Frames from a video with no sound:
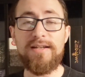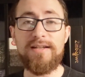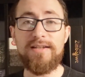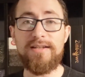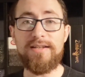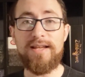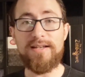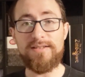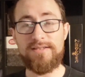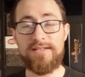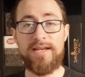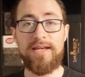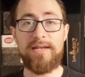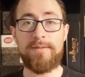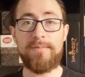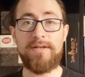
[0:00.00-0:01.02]
The legacy
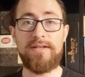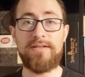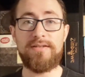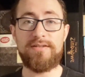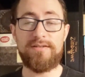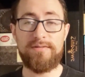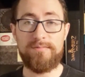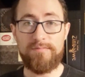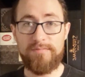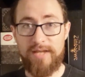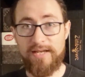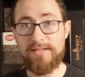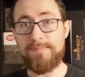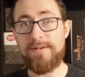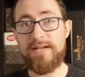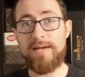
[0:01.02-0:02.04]
game
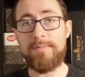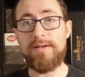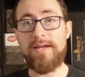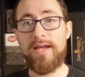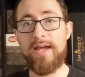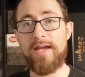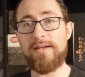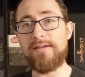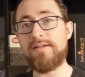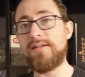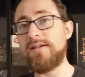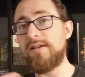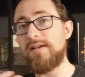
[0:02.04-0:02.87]
takes Pandemic, and